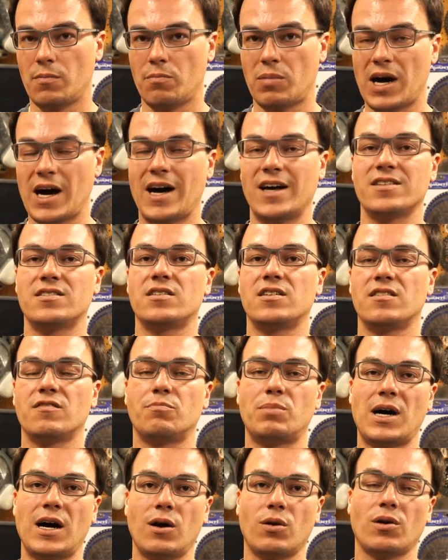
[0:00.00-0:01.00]

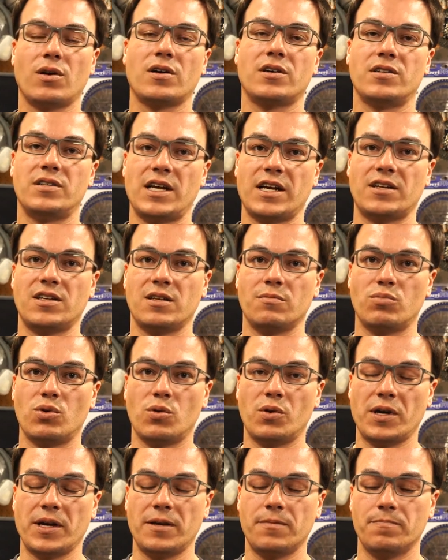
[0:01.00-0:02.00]
positive power connecting
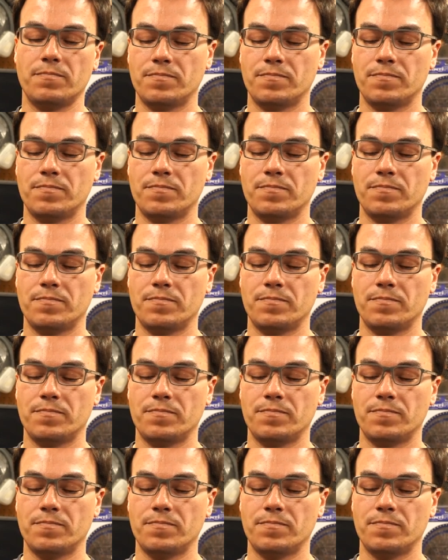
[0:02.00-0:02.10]
point.